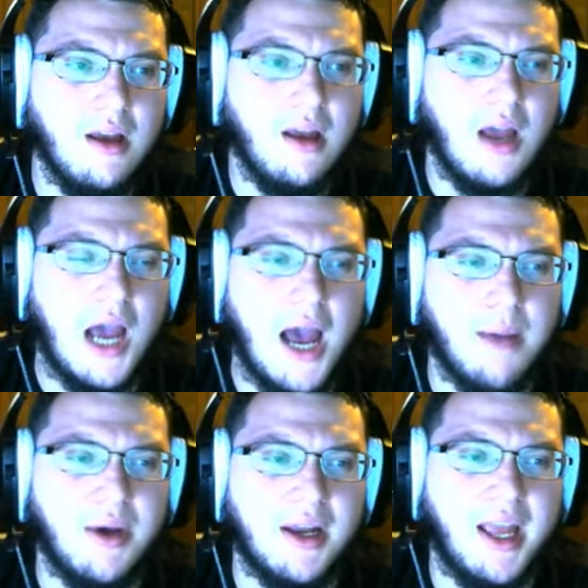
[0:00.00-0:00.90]

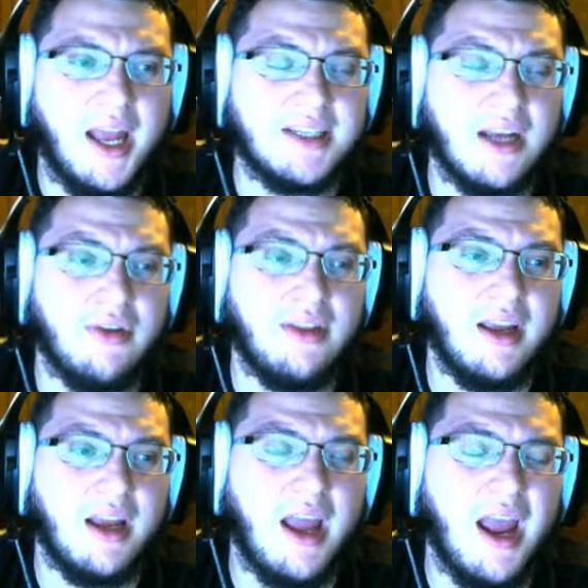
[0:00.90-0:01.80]
But it hits
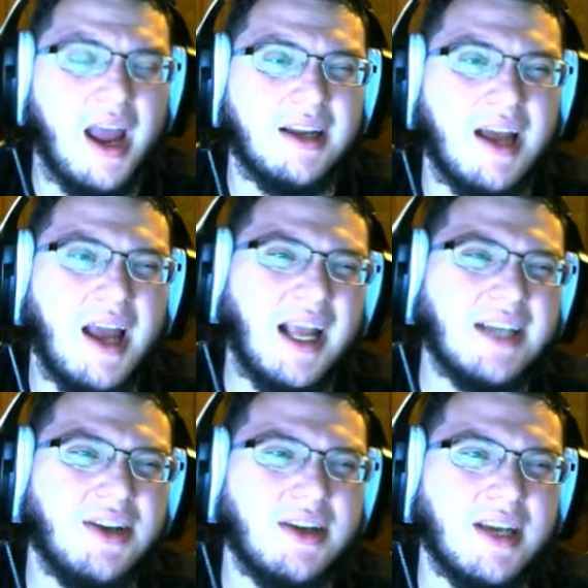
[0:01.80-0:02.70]
everything, and I
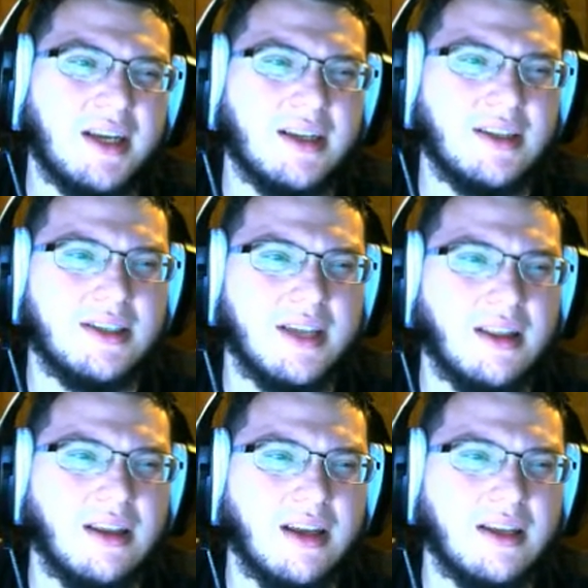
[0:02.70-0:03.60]
guess you could technically say
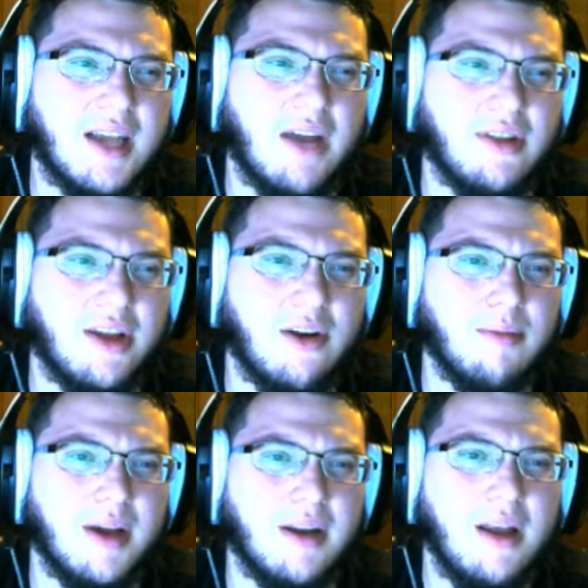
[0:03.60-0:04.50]
the Escavalier, but